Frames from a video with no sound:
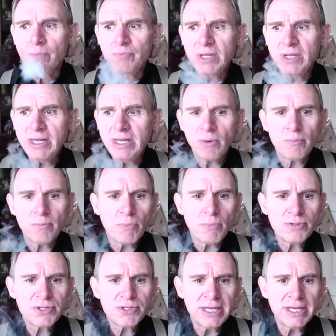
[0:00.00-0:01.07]
you know,
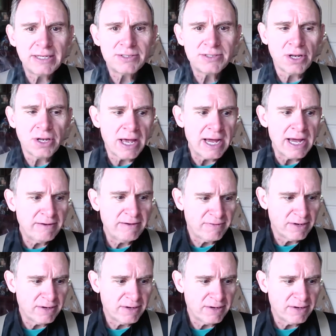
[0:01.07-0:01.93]
most things in life